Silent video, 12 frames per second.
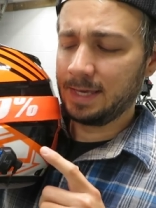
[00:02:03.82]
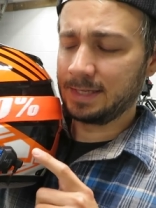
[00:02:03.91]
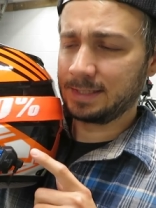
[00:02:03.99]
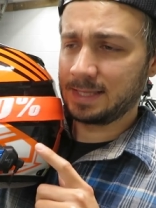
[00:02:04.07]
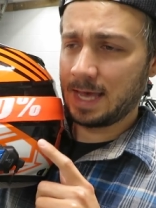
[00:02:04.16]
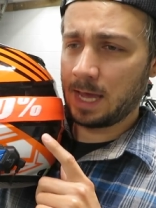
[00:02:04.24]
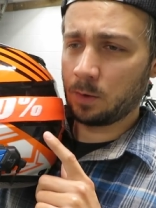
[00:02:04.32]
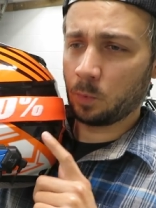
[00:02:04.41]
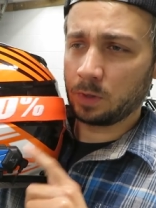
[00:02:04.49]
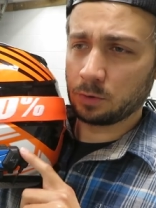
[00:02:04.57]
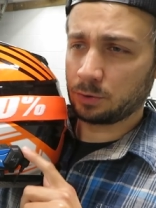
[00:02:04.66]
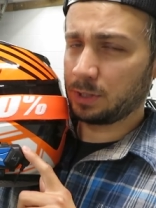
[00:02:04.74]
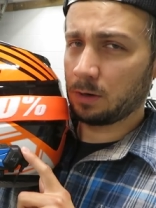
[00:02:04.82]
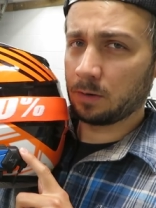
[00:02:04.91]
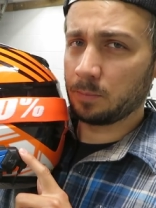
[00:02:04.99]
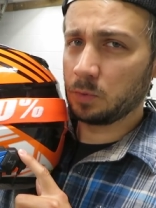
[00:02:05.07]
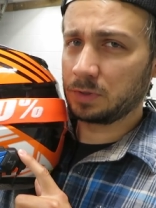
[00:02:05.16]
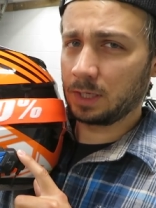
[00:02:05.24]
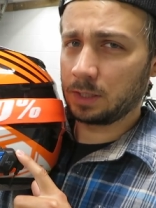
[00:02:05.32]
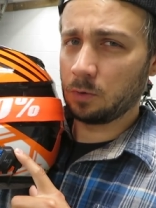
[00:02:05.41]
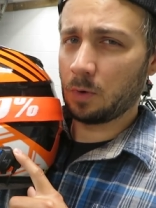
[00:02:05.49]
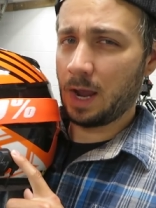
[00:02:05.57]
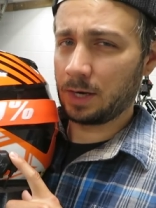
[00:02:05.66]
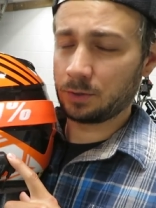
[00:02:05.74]
is that when you're sharing music,
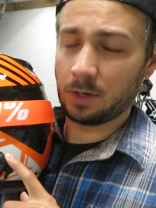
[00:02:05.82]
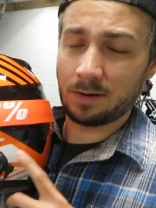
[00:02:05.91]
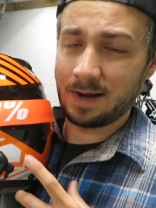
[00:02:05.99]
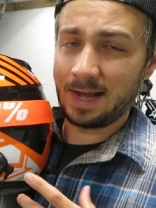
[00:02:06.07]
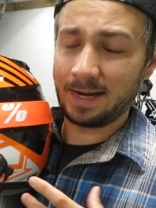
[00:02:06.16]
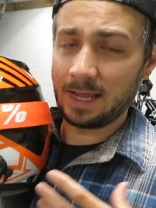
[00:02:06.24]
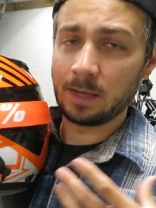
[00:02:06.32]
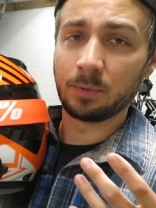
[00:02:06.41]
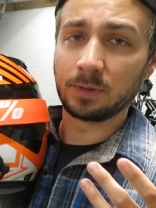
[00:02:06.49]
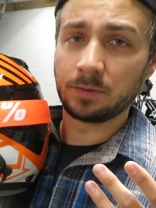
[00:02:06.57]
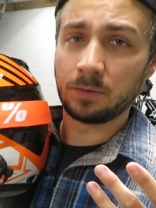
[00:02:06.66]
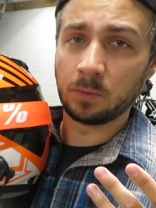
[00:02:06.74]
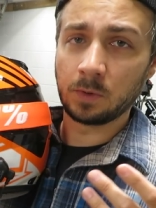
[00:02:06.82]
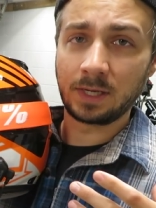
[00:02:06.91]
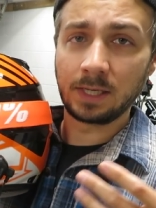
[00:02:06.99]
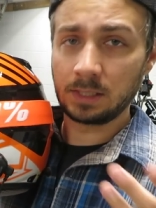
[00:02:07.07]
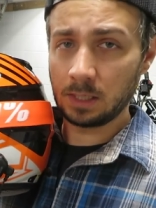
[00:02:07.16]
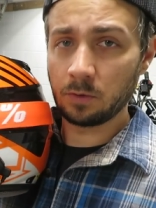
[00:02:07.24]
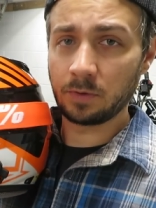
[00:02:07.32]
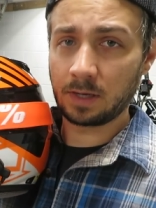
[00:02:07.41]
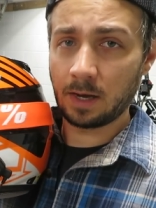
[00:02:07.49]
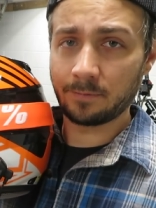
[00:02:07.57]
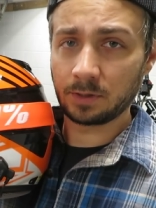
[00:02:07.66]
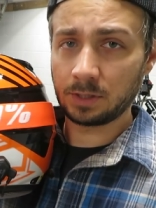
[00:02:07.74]
you actually are not able to continue the
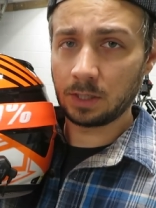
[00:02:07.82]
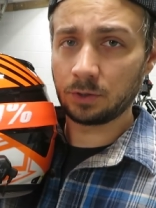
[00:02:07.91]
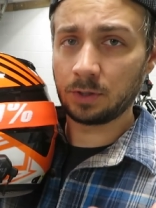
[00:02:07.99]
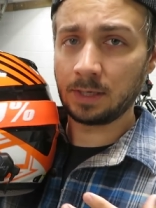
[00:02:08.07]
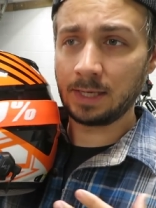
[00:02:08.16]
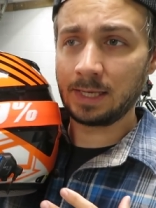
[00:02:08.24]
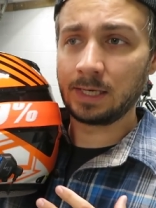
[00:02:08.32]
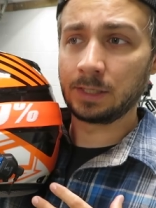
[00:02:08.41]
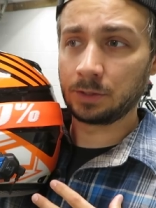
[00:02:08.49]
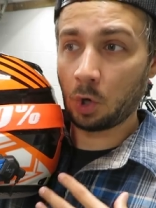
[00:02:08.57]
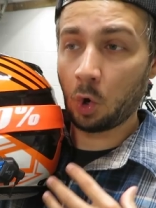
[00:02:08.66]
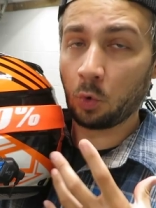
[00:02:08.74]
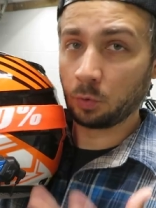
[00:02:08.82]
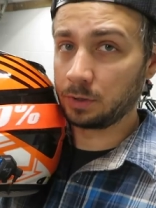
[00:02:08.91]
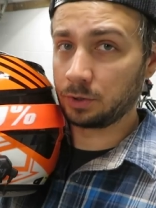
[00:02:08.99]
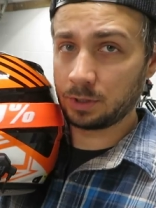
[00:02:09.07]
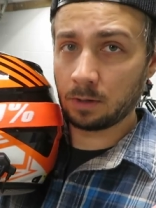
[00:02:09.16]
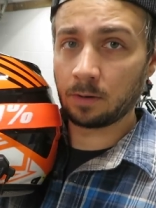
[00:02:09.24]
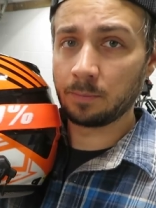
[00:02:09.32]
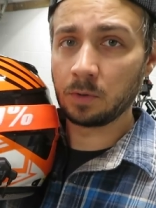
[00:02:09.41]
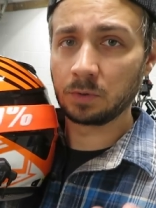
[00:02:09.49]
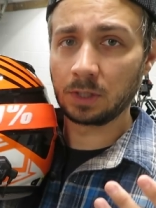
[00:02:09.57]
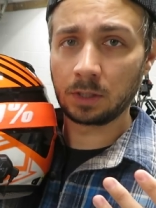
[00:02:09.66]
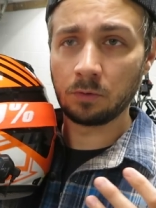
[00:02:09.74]
conversation. It is only sharing
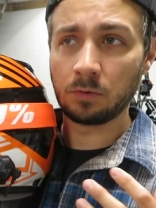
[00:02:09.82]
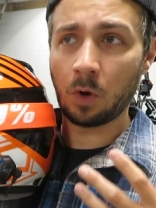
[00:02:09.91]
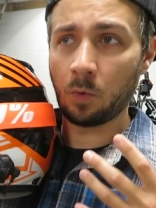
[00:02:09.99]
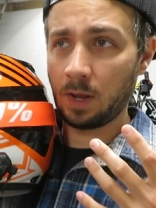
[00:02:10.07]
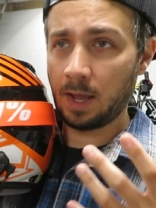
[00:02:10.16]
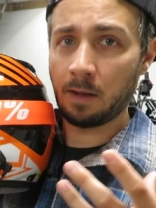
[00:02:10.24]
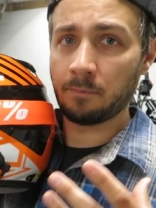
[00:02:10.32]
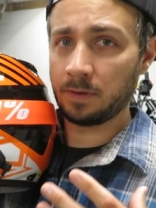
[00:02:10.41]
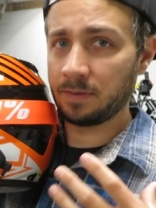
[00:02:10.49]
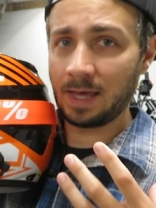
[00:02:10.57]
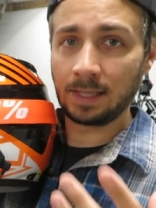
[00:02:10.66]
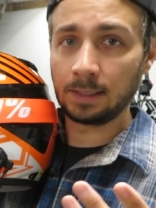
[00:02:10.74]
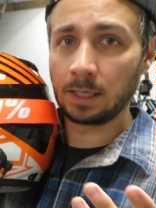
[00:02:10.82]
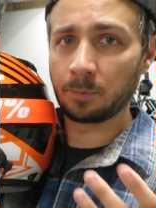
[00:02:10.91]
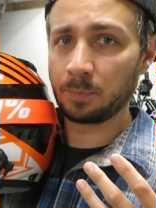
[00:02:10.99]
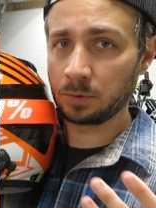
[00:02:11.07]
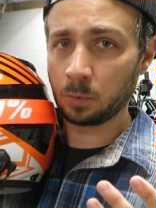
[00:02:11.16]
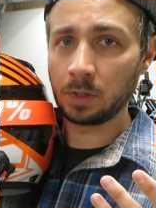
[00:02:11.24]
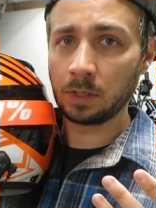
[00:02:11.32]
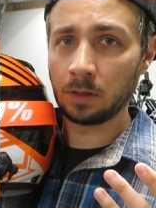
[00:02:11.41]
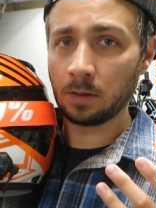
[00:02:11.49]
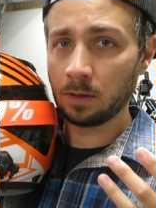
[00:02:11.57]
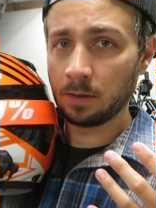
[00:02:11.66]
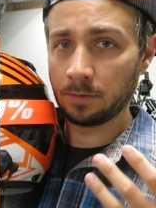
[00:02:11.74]
music. You don't have that link
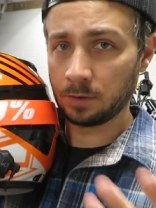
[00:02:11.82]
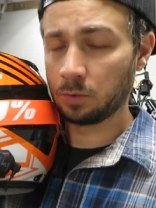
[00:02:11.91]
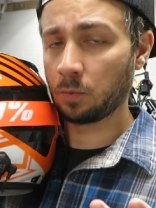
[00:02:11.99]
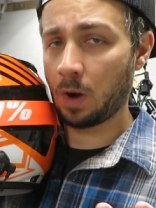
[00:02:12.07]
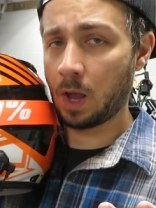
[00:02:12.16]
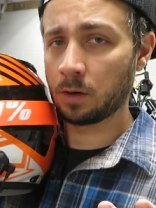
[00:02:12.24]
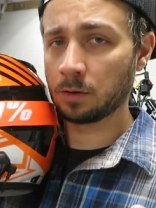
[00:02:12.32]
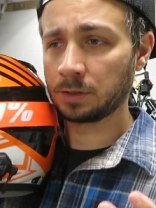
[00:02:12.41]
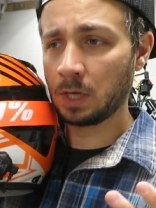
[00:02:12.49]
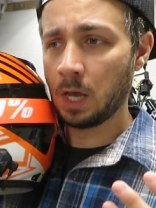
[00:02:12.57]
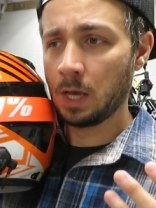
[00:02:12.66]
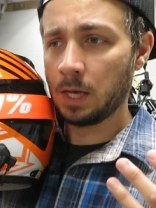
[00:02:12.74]
between the two riders.